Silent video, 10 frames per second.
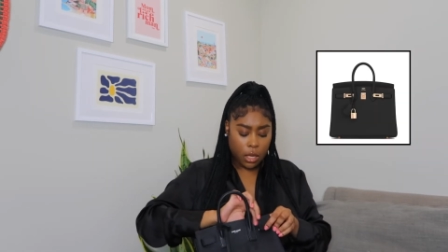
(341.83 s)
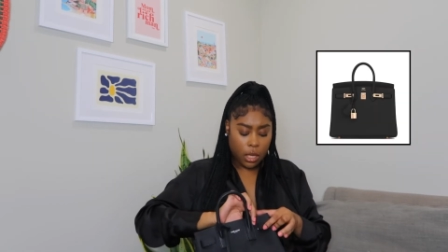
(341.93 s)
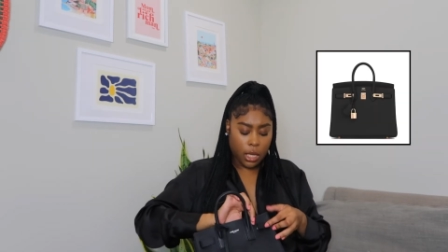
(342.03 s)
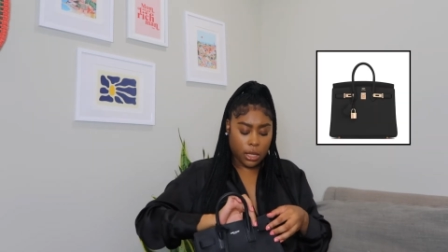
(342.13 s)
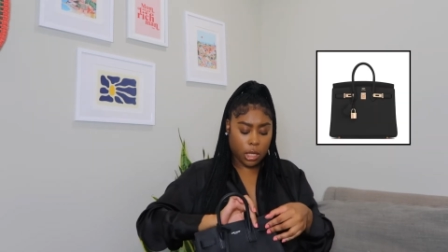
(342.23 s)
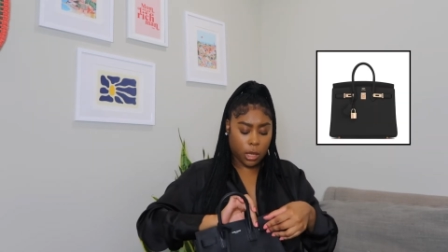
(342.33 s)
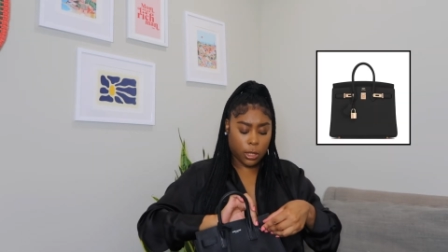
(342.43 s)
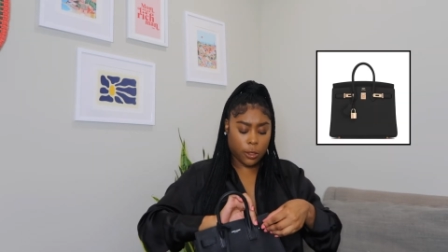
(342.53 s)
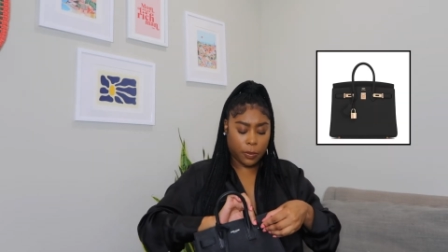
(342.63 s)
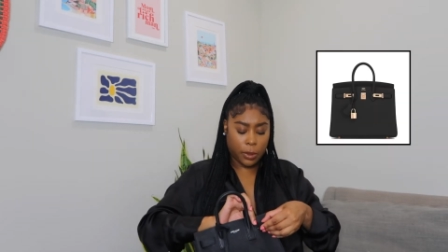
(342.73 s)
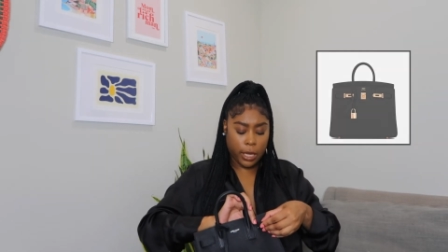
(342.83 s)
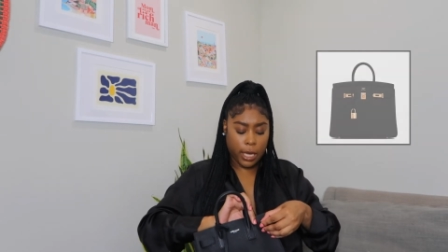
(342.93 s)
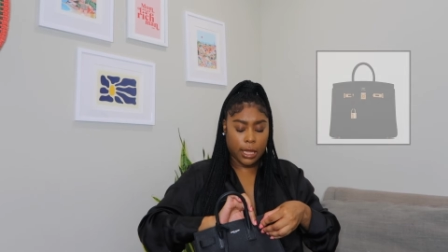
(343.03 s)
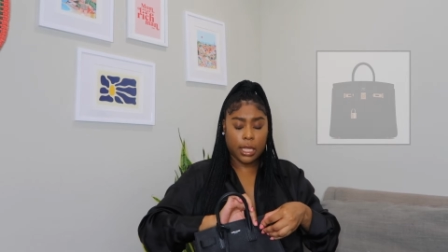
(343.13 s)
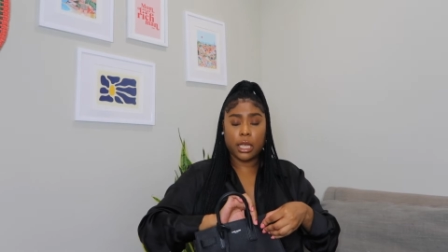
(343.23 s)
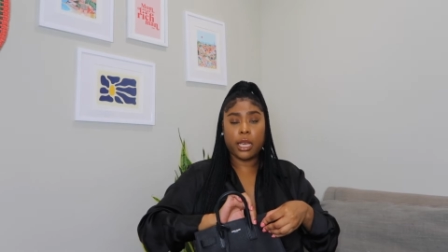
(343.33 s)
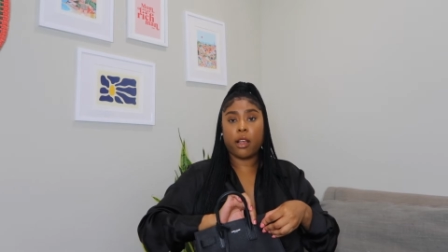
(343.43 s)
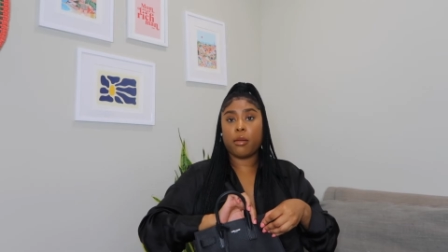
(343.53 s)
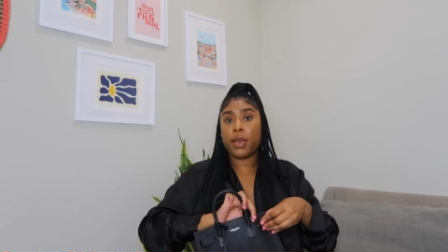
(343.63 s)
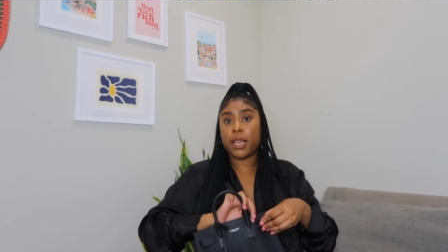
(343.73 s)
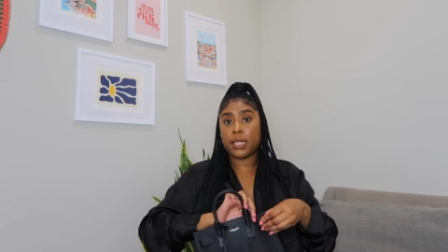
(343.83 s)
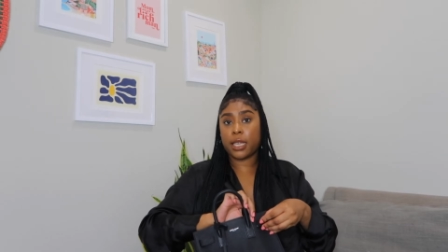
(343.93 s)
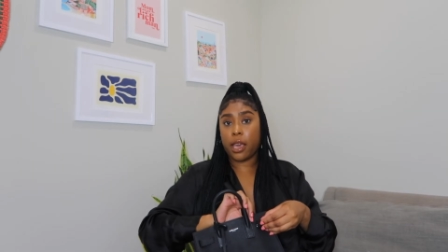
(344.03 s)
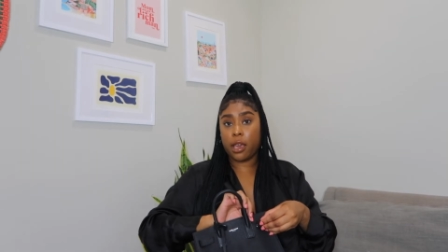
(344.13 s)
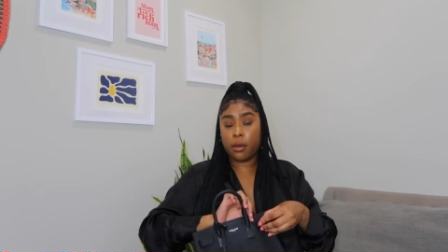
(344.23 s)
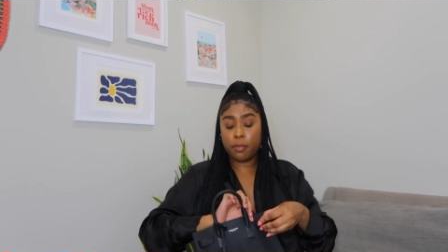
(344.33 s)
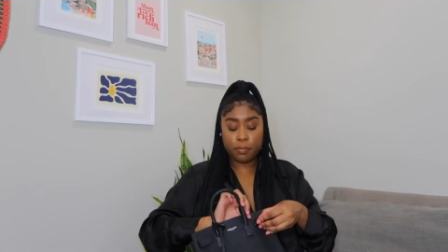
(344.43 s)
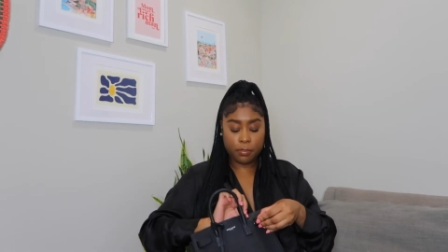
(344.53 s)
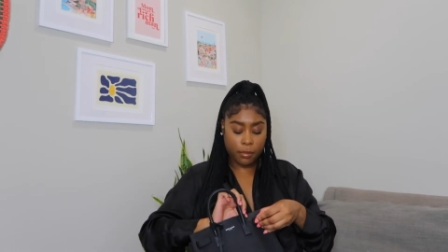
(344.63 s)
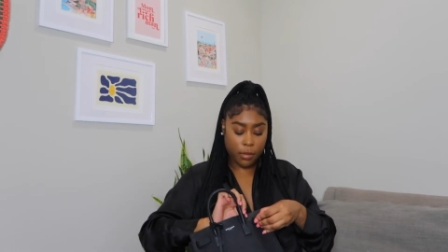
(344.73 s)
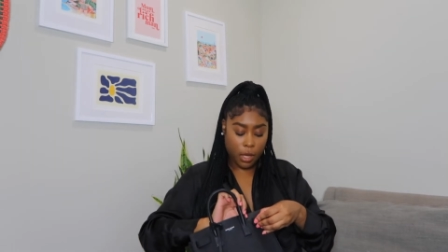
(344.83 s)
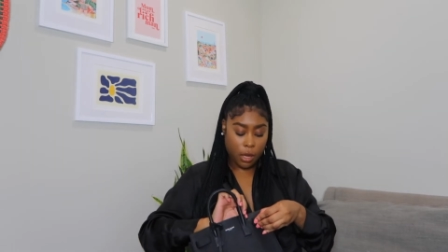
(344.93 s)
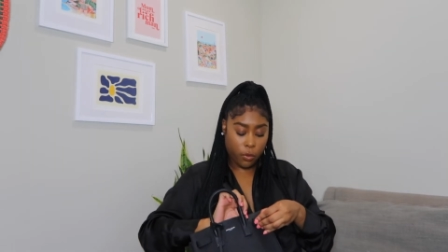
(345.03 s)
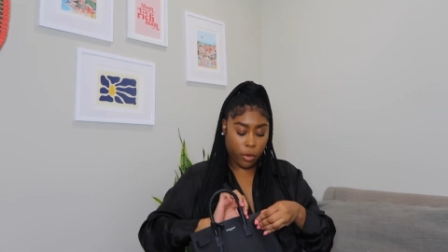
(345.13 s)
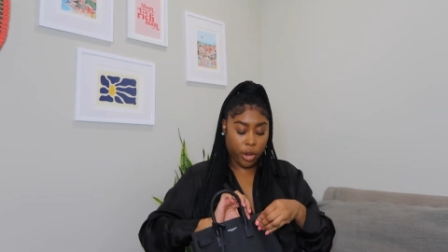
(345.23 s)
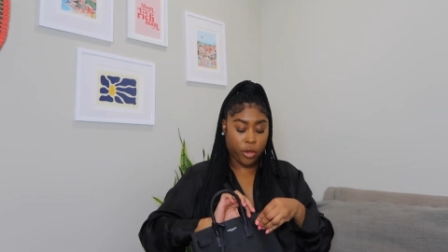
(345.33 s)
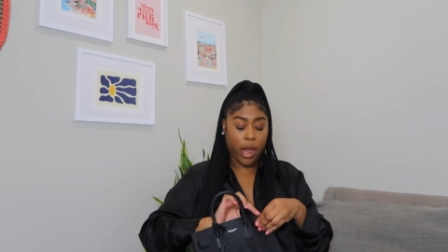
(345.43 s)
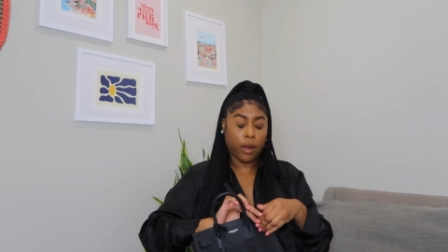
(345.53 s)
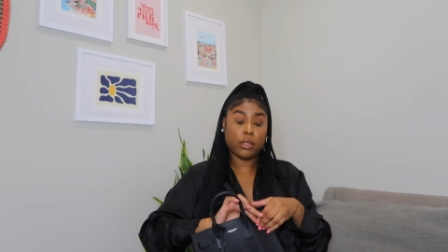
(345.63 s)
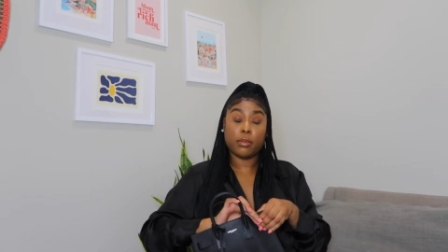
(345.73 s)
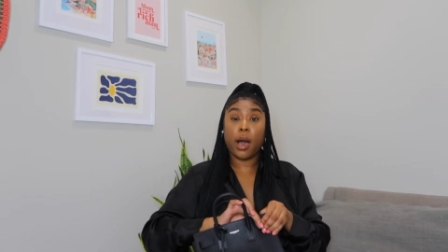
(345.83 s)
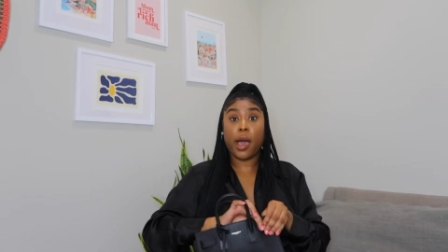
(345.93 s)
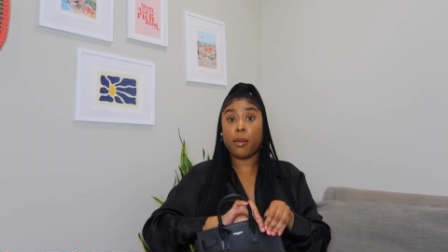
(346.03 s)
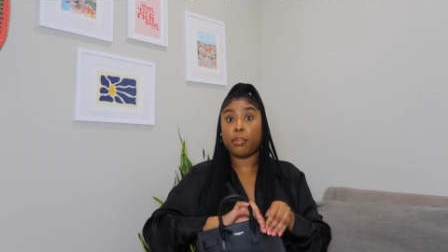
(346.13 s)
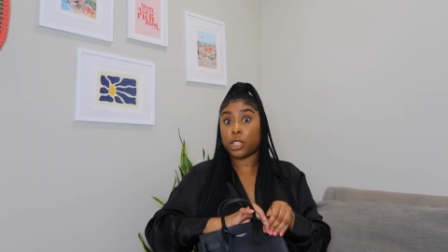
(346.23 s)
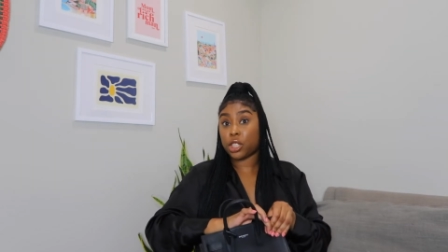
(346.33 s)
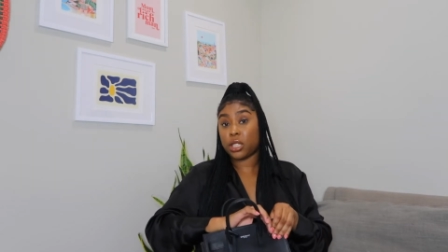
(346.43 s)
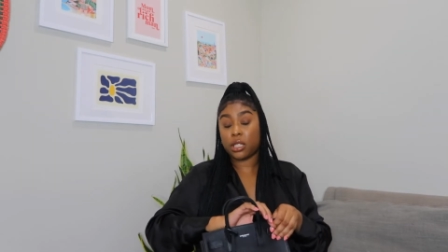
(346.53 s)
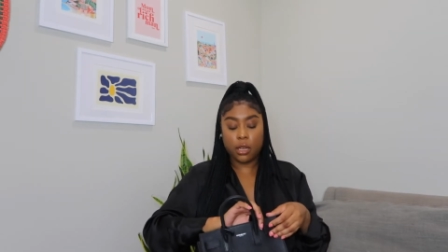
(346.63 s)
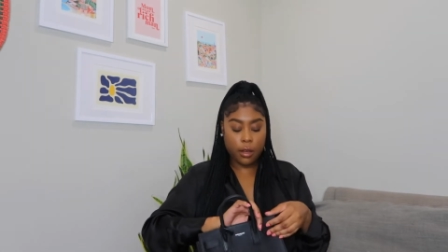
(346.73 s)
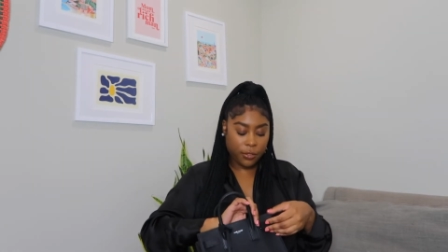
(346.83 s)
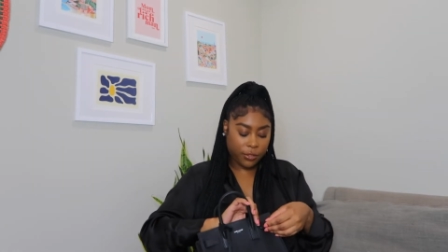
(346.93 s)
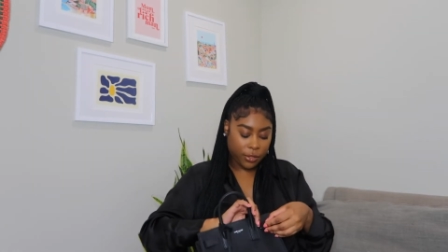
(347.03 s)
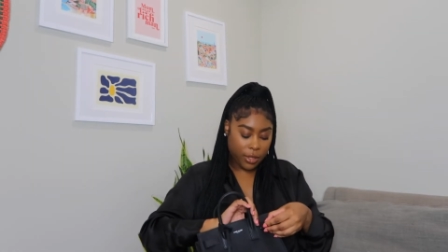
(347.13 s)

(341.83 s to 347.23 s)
in terms of playing the Hermes game, where you have to buy a bunch of stuff